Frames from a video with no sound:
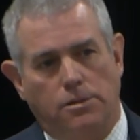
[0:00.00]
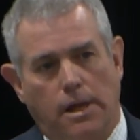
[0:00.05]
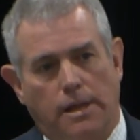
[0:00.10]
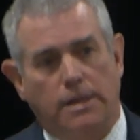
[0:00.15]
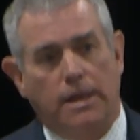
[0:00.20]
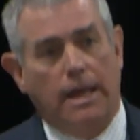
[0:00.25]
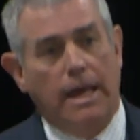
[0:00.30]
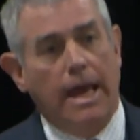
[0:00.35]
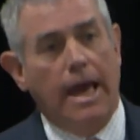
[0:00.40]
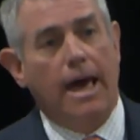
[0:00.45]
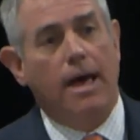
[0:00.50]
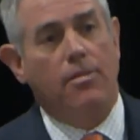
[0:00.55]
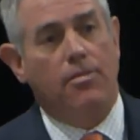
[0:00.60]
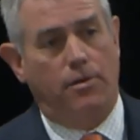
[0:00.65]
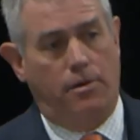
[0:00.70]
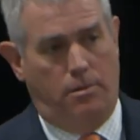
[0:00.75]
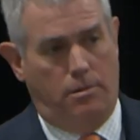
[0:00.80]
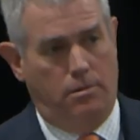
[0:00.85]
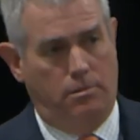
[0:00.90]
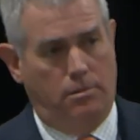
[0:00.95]
And
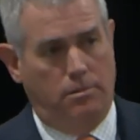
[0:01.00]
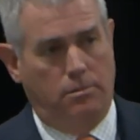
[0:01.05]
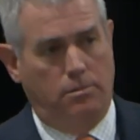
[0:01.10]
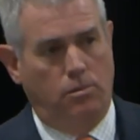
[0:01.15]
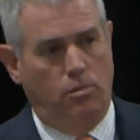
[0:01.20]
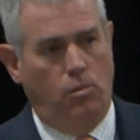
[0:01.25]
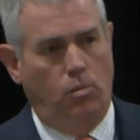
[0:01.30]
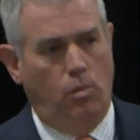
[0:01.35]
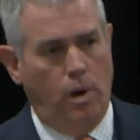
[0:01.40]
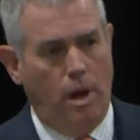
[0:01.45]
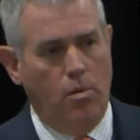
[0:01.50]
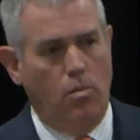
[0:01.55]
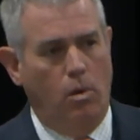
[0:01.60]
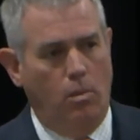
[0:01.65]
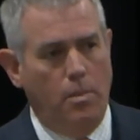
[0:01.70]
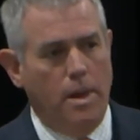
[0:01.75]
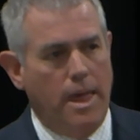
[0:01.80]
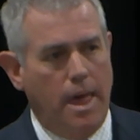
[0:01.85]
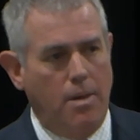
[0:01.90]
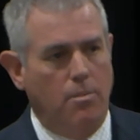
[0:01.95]
together, we will
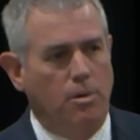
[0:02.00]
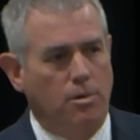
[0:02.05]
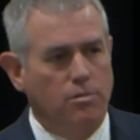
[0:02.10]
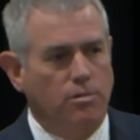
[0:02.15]
be able